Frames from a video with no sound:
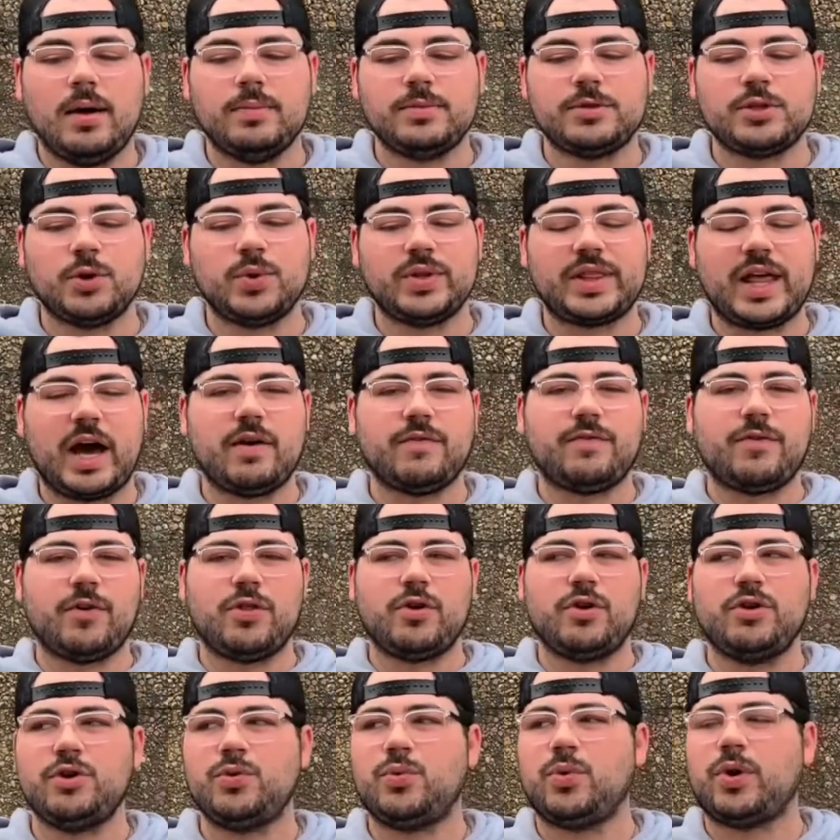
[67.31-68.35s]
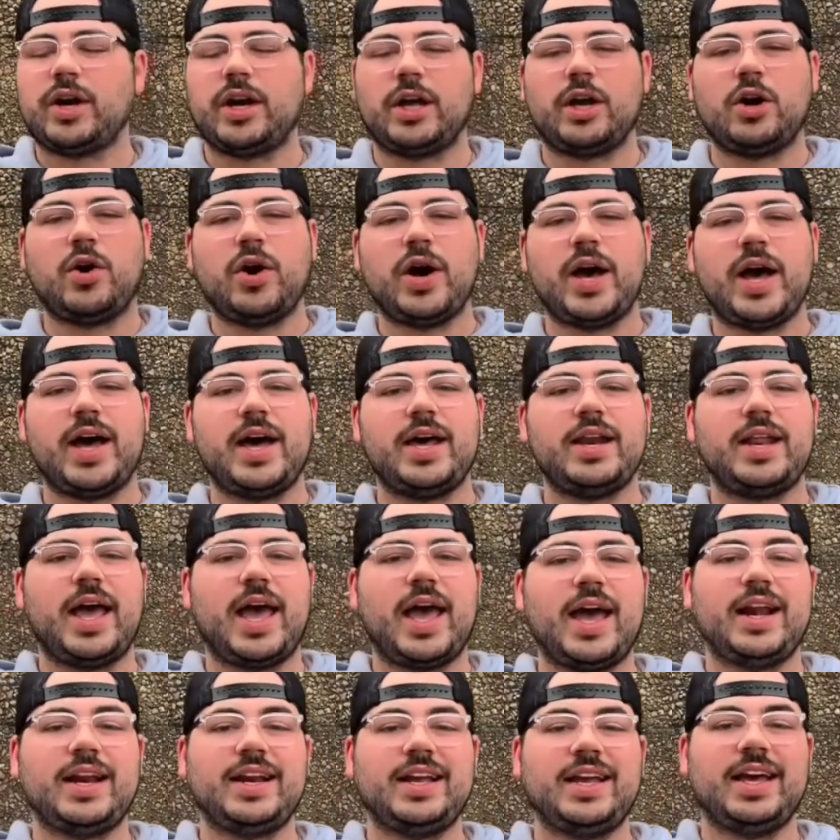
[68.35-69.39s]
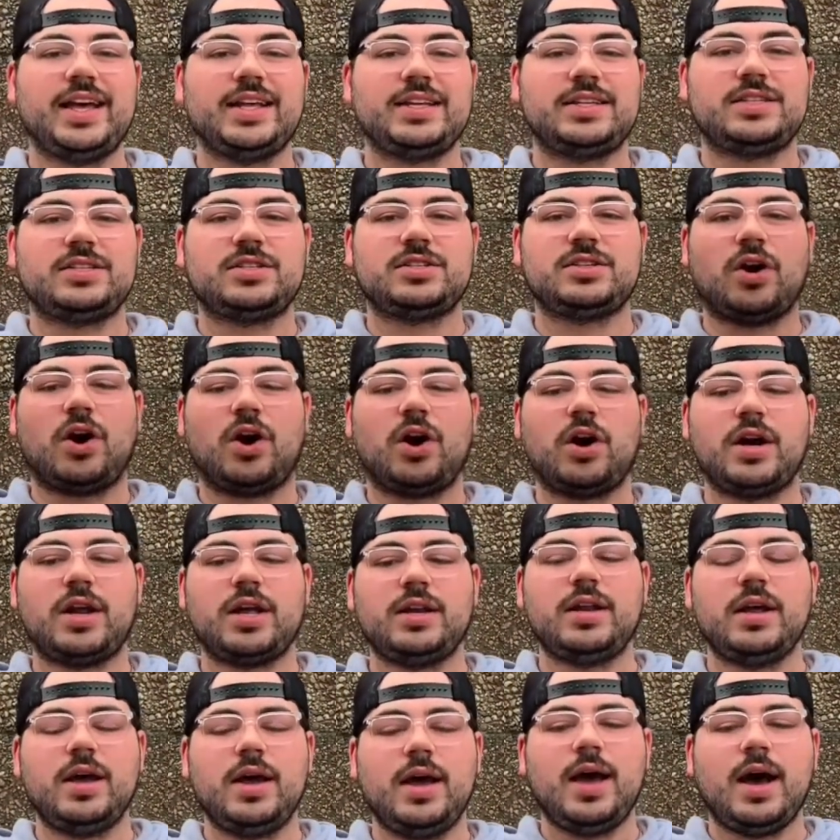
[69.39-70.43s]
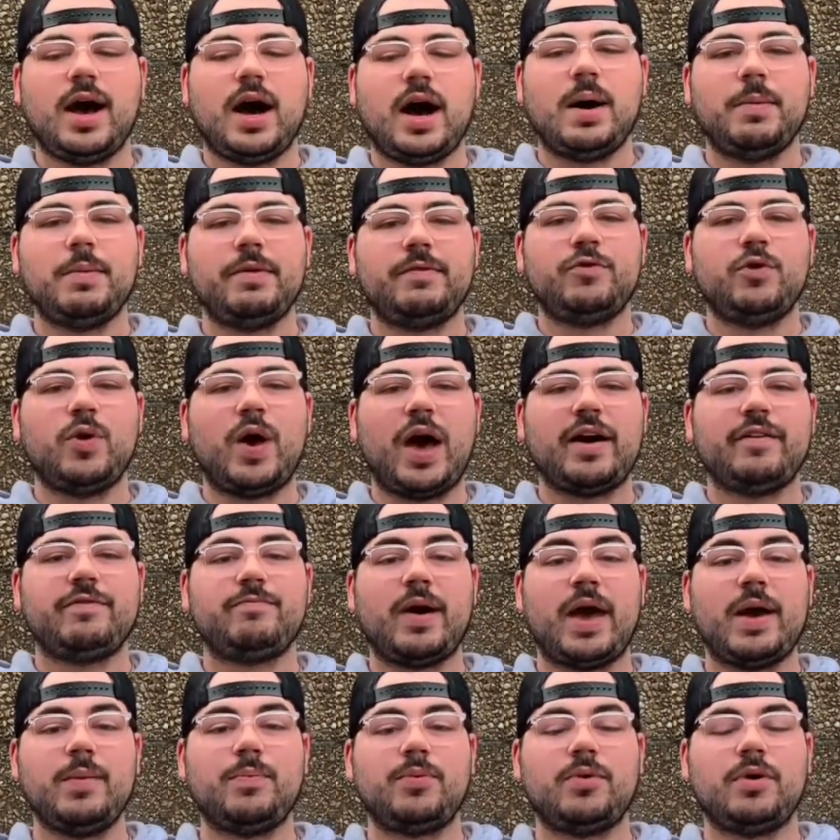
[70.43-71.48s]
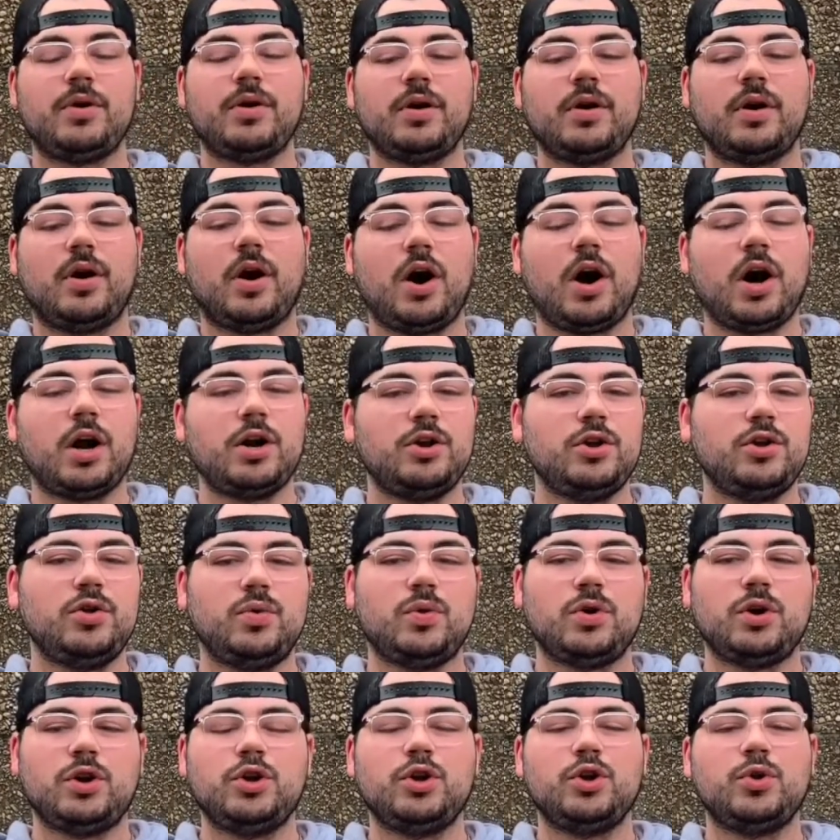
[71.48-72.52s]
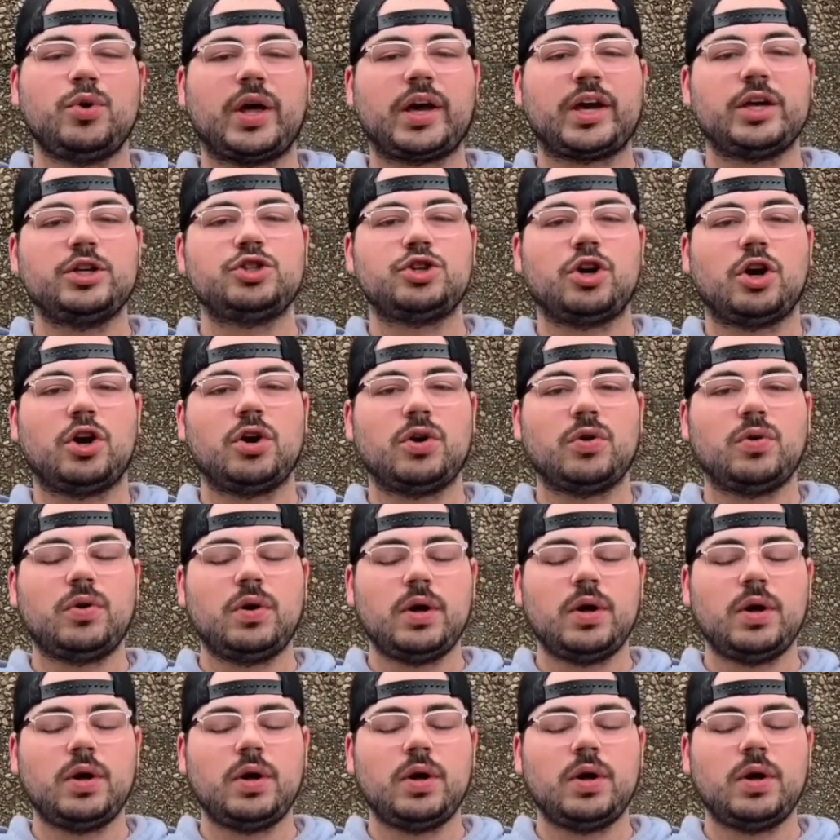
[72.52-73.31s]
So without further ado, we're going to go ahead and get started. If you have paper on you or, like a journal,